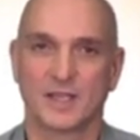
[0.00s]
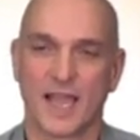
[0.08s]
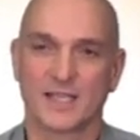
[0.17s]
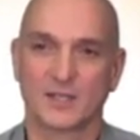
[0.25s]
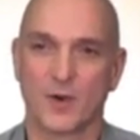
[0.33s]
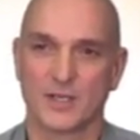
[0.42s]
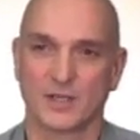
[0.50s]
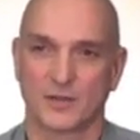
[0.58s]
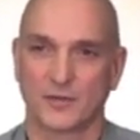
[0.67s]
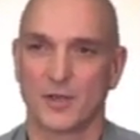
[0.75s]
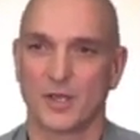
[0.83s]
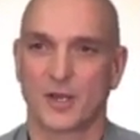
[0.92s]
last question.
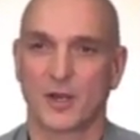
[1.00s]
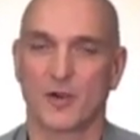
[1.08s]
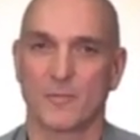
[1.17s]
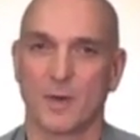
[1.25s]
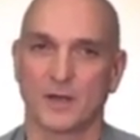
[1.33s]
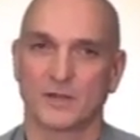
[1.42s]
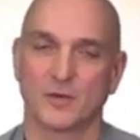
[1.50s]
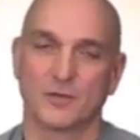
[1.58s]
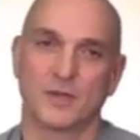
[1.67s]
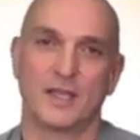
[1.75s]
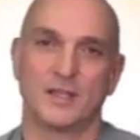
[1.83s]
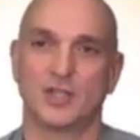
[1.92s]
Throw you a curveball.
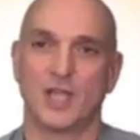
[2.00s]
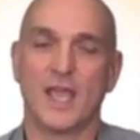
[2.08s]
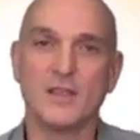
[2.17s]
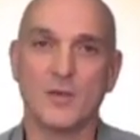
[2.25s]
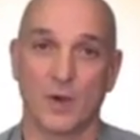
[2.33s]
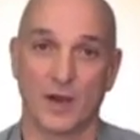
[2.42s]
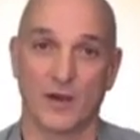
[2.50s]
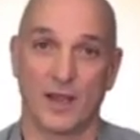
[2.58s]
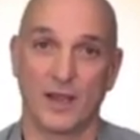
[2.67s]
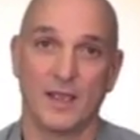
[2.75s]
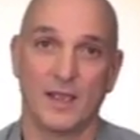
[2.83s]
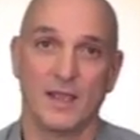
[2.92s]
So in
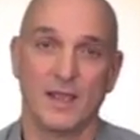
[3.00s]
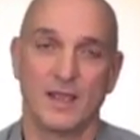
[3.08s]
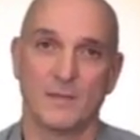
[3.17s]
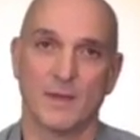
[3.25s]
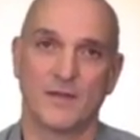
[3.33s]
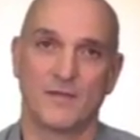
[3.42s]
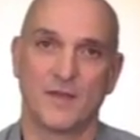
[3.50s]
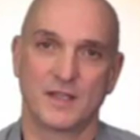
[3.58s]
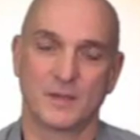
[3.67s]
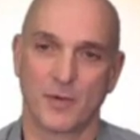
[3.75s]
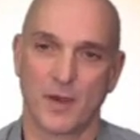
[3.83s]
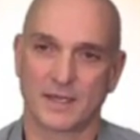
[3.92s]
January, in my Fit
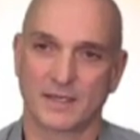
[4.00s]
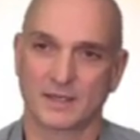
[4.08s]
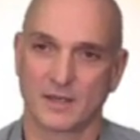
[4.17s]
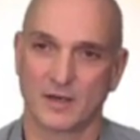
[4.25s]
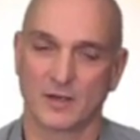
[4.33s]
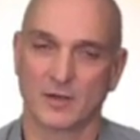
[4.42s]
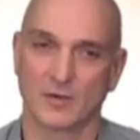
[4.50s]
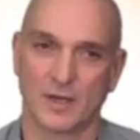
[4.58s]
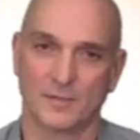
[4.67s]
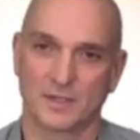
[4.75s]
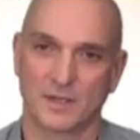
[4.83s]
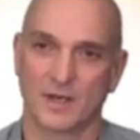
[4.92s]
to Practice article
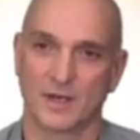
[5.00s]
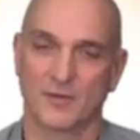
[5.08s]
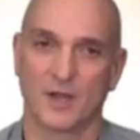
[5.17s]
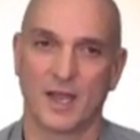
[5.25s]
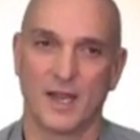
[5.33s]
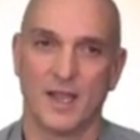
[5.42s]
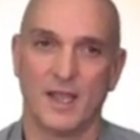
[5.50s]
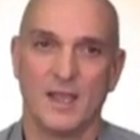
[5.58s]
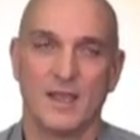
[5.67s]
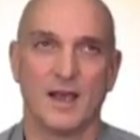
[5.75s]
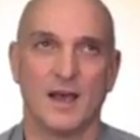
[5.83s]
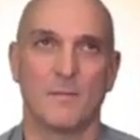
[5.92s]
I'm starting to write,
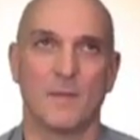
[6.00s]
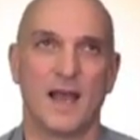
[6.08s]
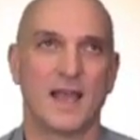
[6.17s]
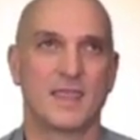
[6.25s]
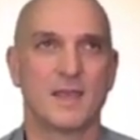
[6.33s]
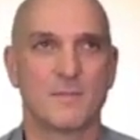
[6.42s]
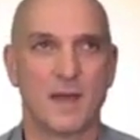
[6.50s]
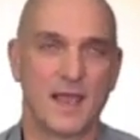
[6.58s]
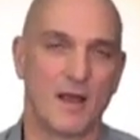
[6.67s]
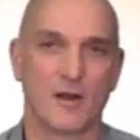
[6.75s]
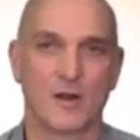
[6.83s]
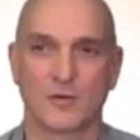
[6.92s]
I think my
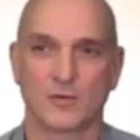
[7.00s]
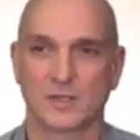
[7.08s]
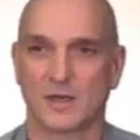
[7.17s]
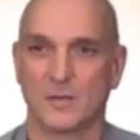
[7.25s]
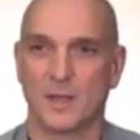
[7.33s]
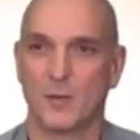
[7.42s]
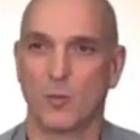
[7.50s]
article is going to be,